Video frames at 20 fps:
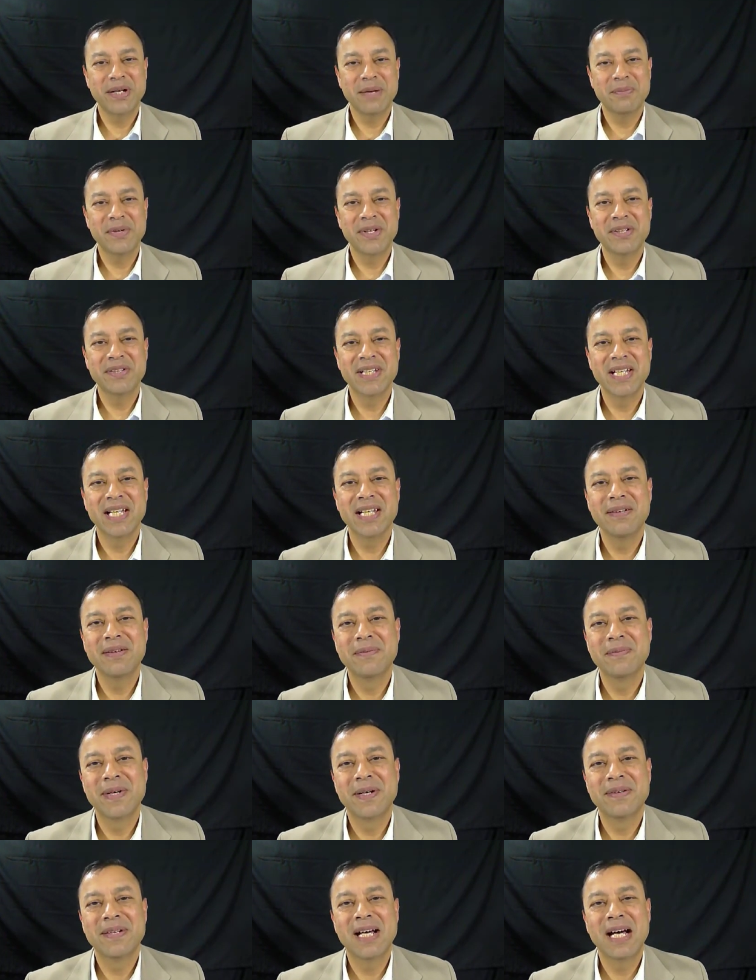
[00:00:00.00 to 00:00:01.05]
I'm going to tell you
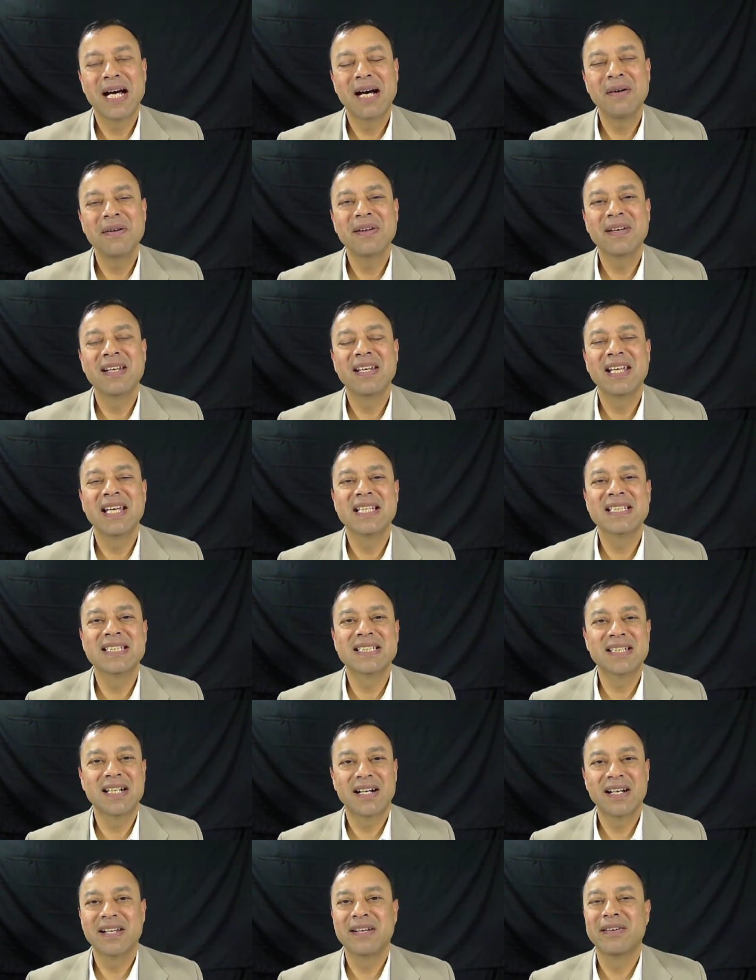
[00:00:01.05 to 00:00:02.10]
about how you can get
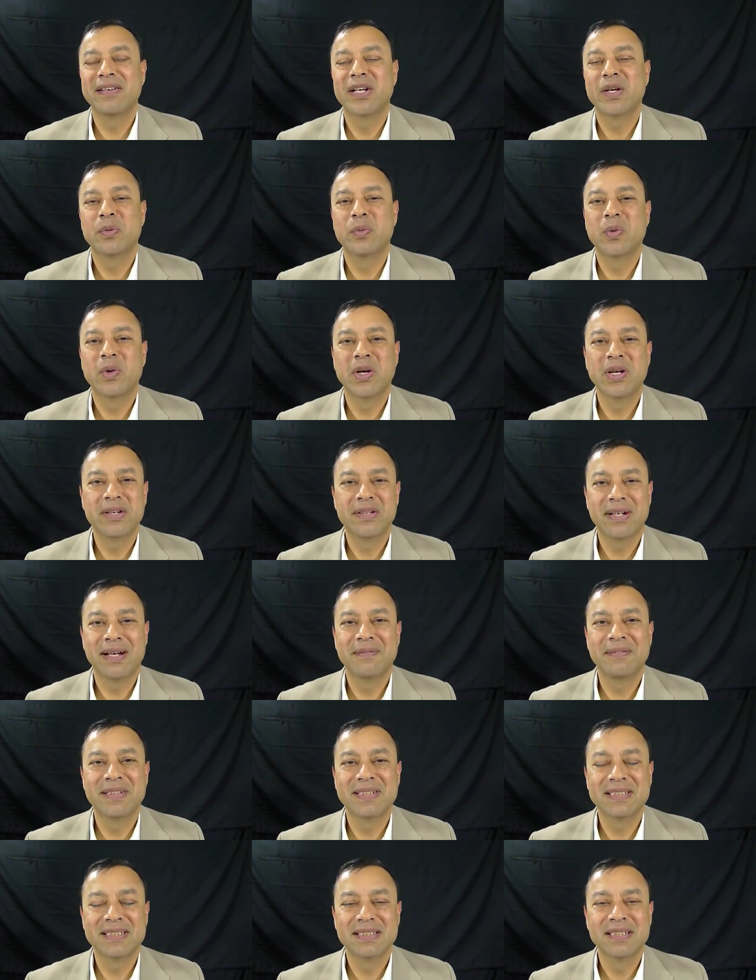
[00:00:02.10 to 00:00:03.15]
started on your world
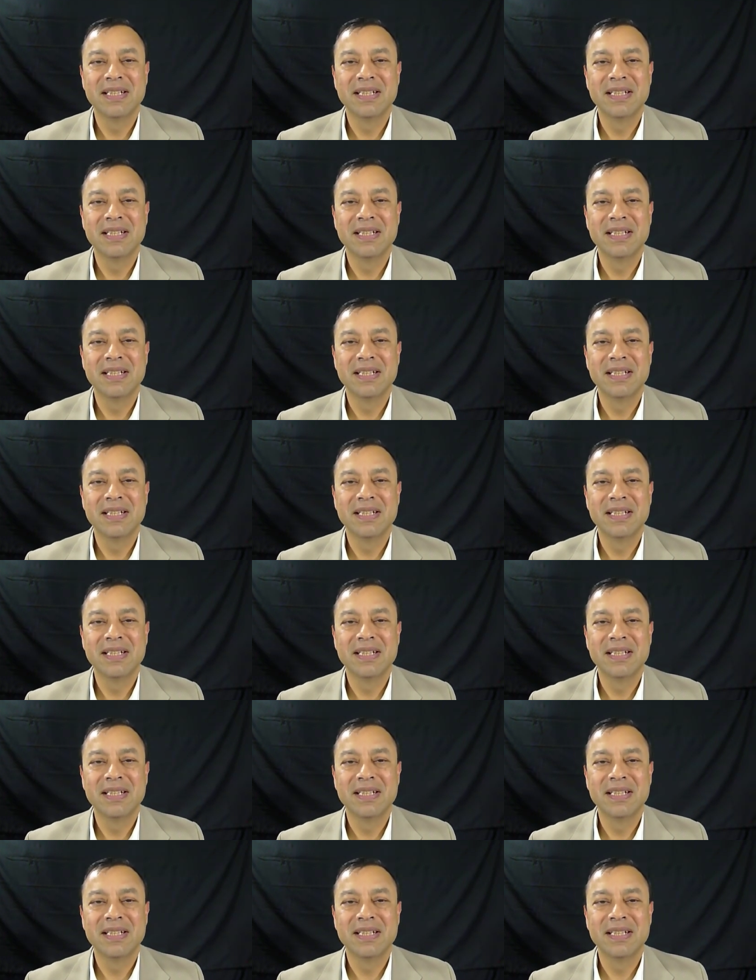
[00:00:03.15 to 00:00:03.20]
travels.